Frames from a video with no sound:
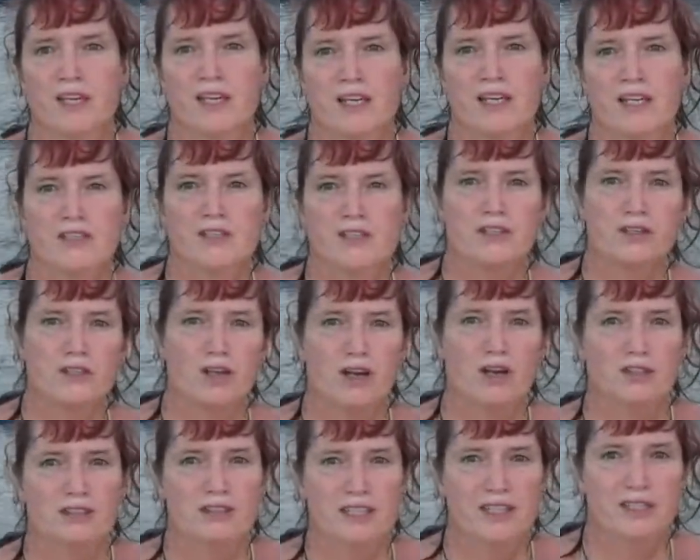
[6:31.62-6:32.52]
It took
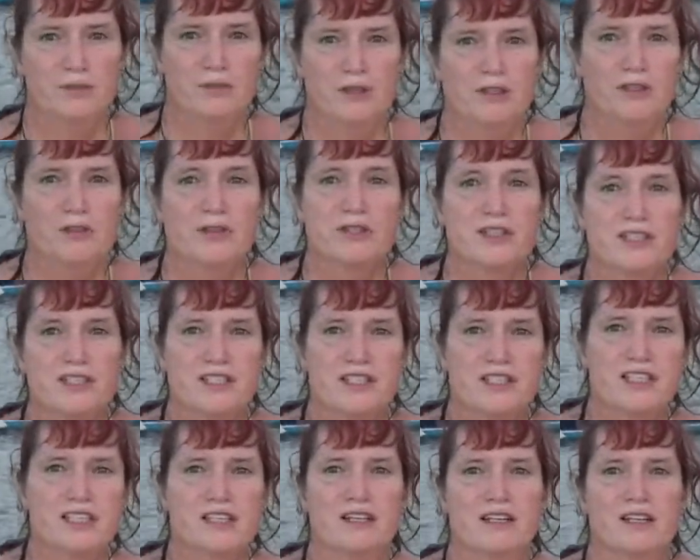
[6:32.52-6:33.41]
all day, but you can
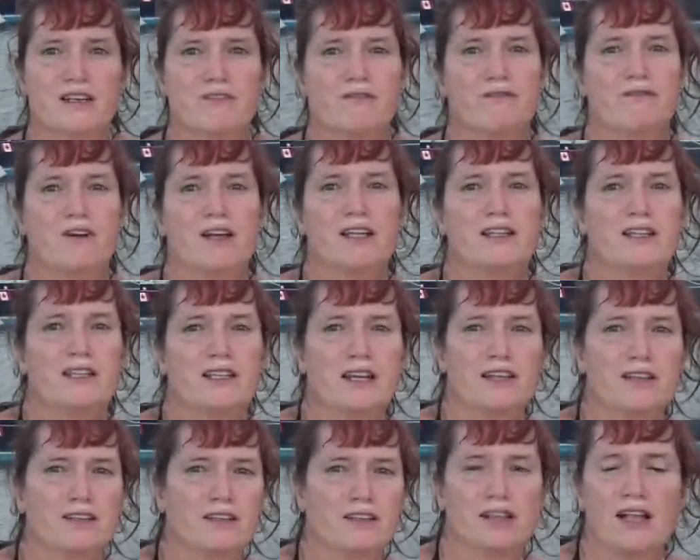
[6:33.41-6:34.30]
see that I finally
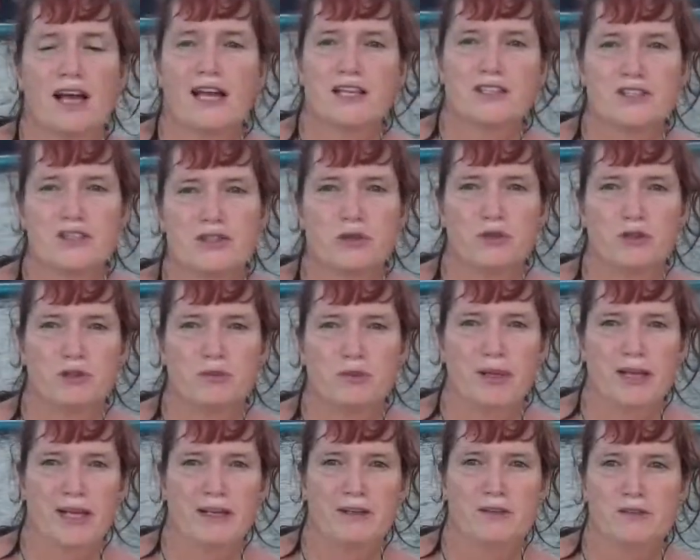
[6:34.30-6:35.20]
got the glass solar
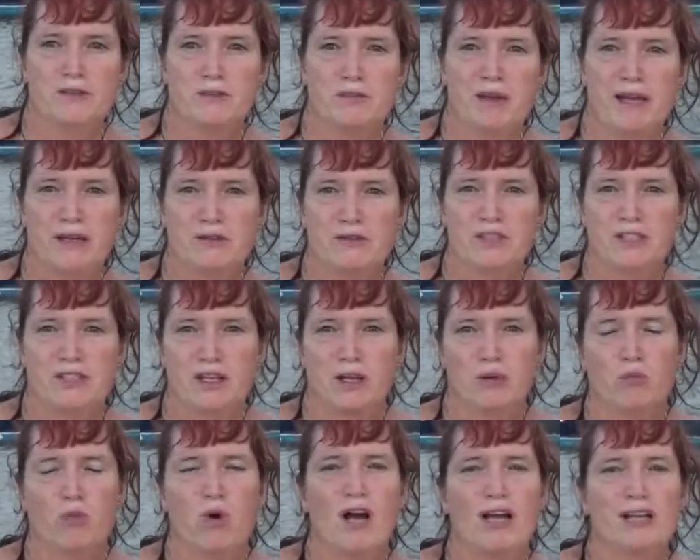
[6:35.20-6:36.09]
panels mounted
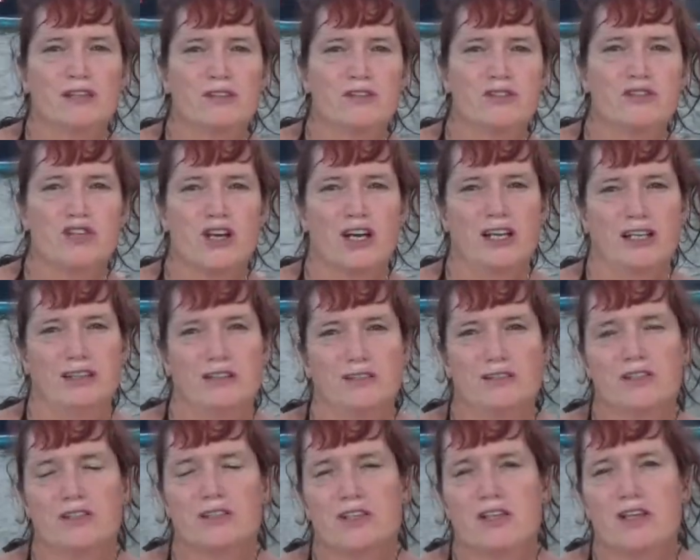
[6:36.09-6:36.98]
on
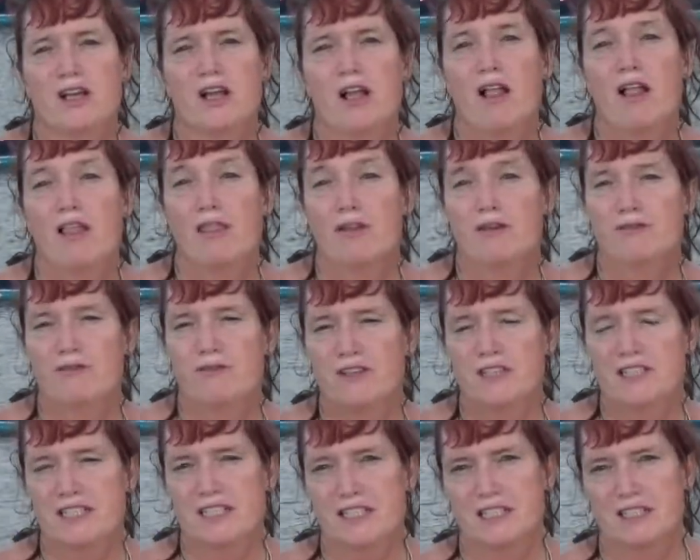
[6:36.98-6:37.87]
WildChild. They're
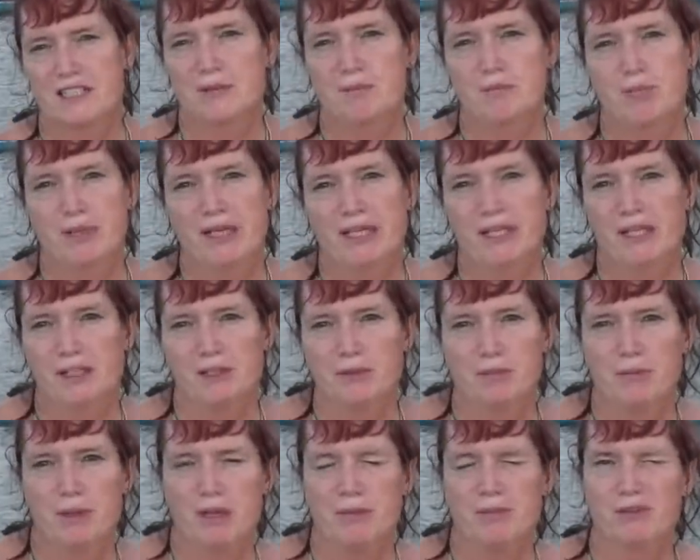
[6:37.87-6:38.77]
physically
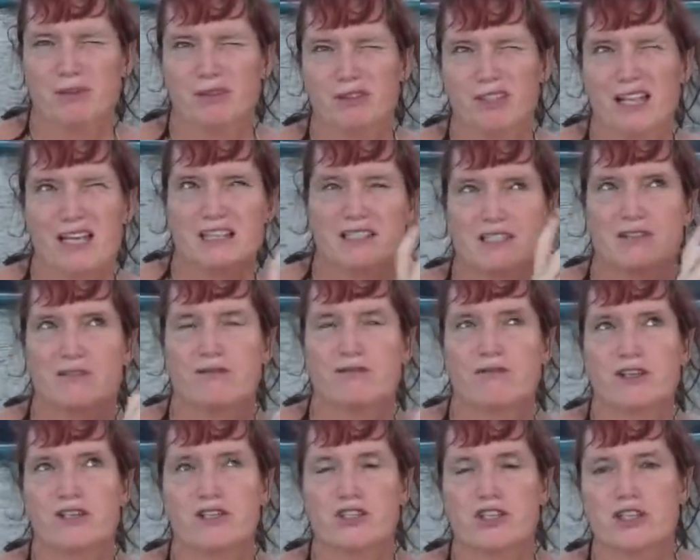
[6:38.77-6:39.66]
bigger, but they're less
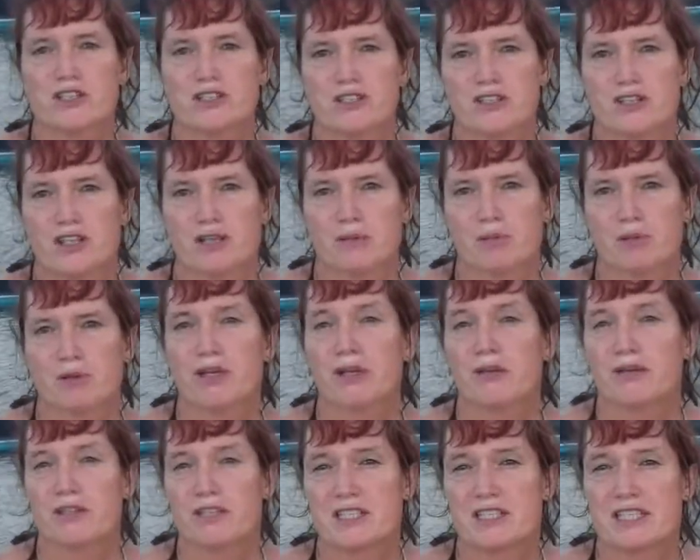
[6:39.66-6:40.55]
efficient, so they put
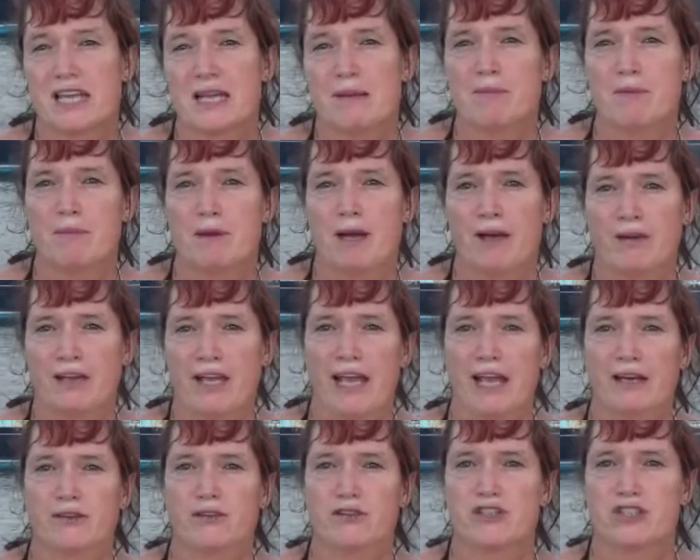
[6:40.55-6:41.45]
out the same amount of
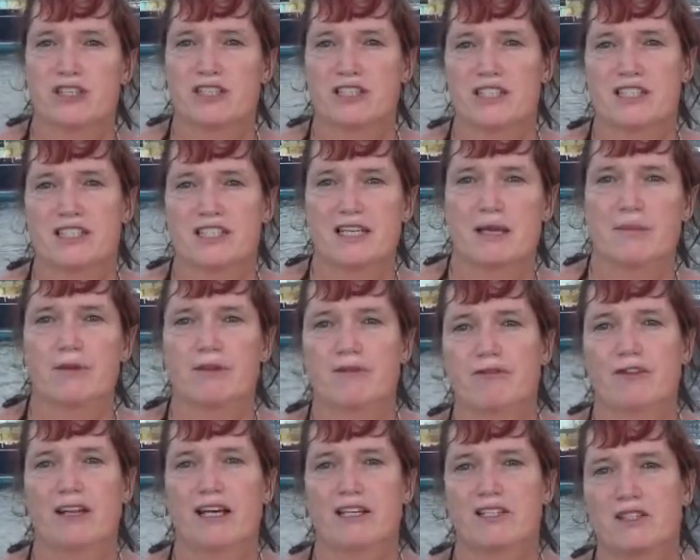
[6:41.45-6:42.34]
energy as the
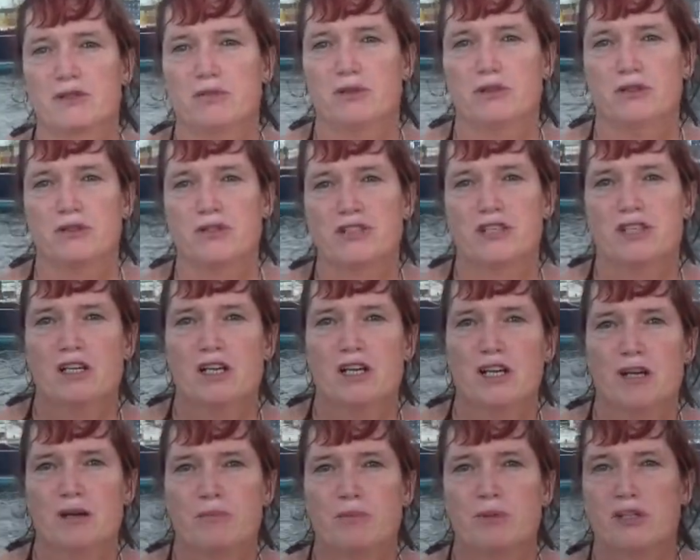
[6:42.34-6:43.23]
semi-flexibles,
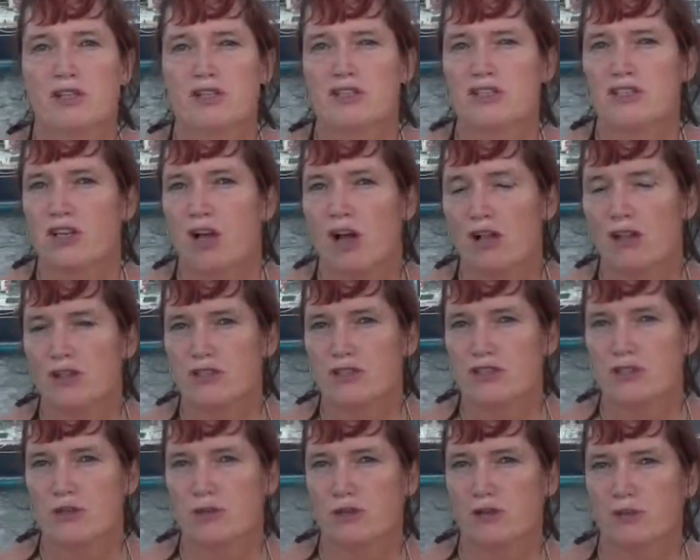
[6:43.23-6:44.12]
but the
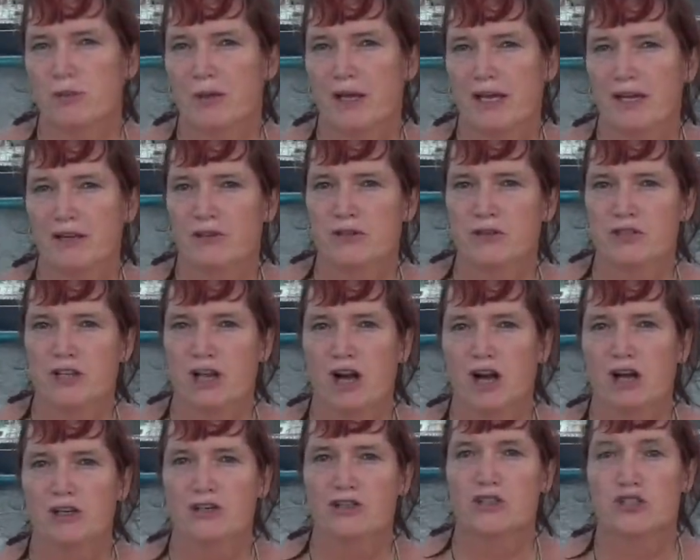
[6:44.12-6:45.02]
solid solar panels
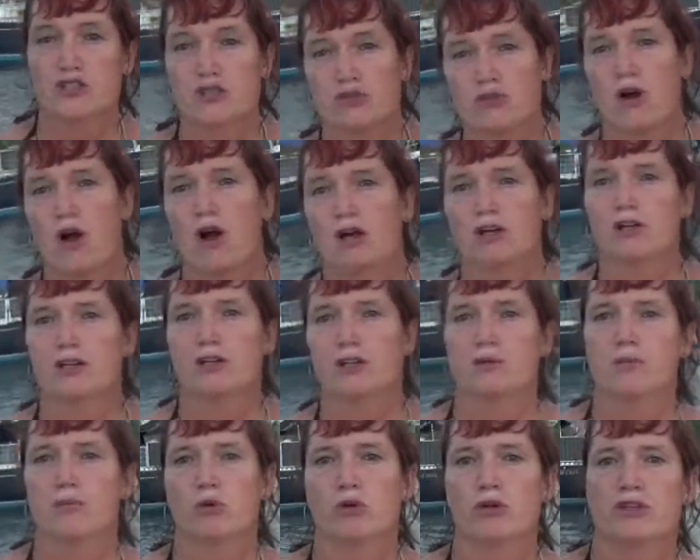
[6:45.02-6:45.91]
are stronger
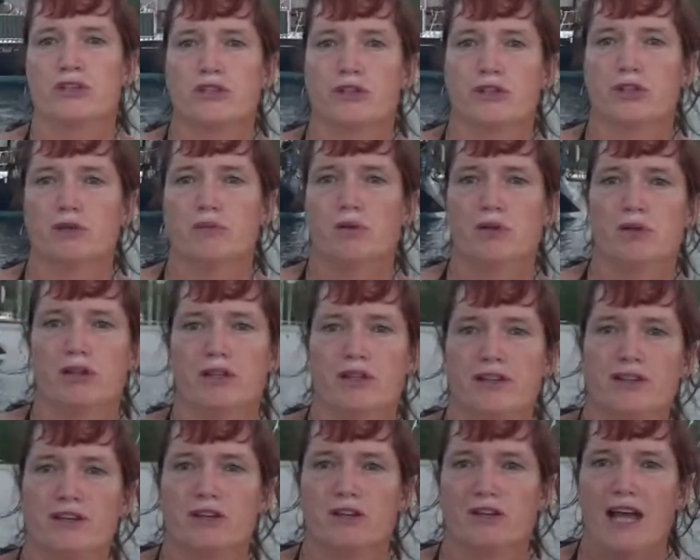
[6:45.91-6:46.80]
and more durable,
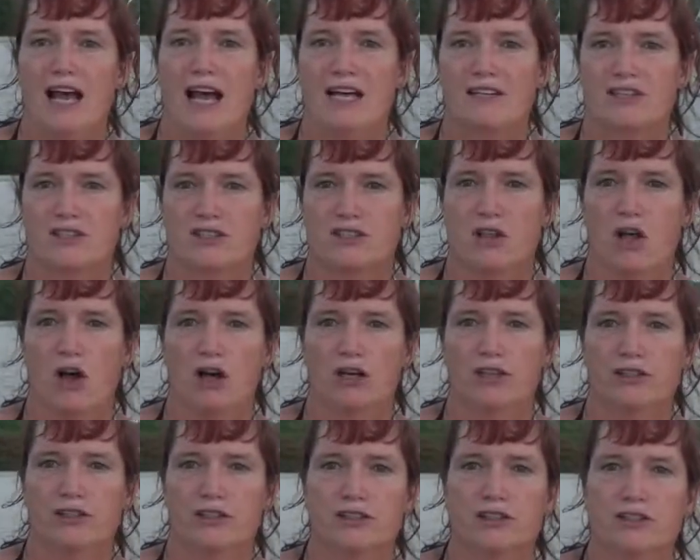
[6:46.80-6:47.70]
and they'll last
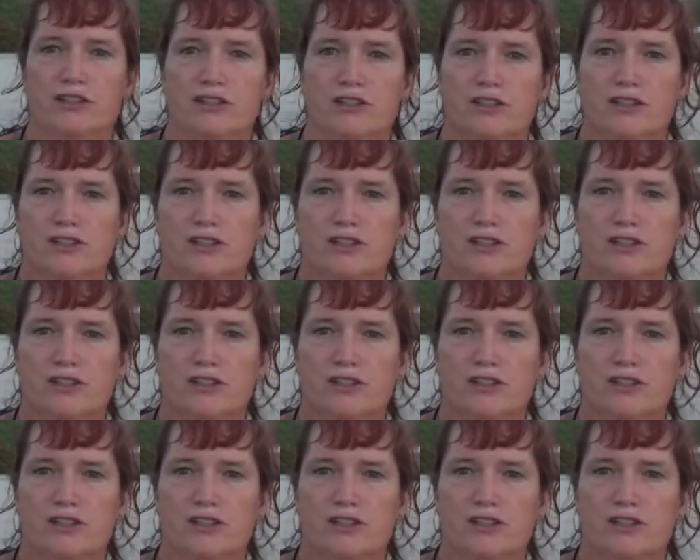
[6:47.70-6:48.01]
longer.